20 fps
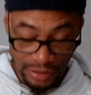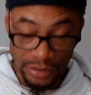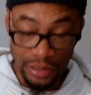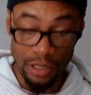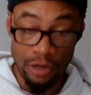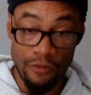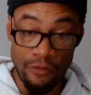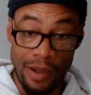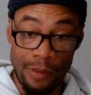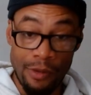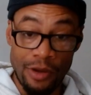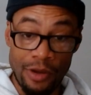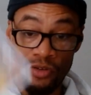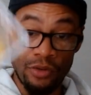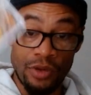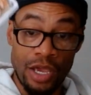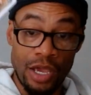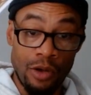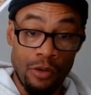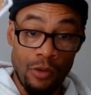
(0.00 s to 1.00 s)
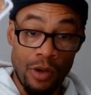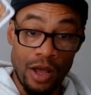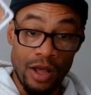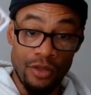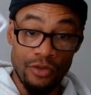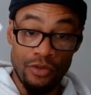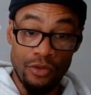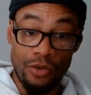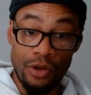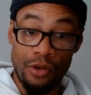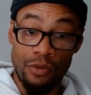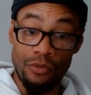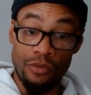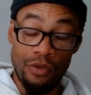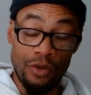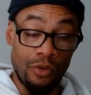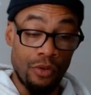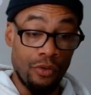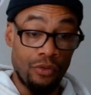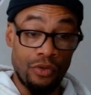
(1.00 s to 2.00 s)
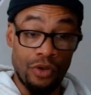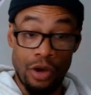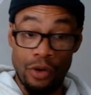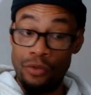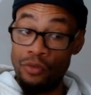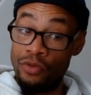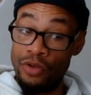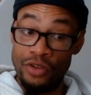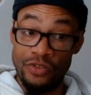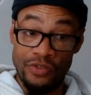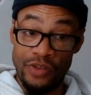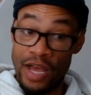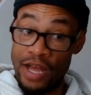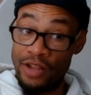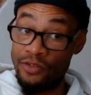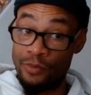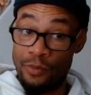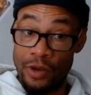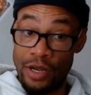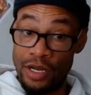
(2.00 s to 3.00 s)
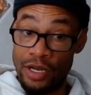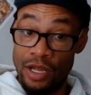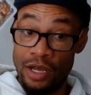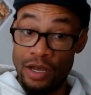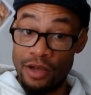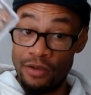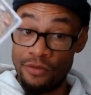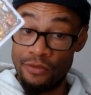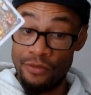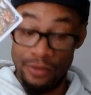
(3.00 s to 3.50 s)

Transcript: a low vibrational king of wands who don't who who does not spread love,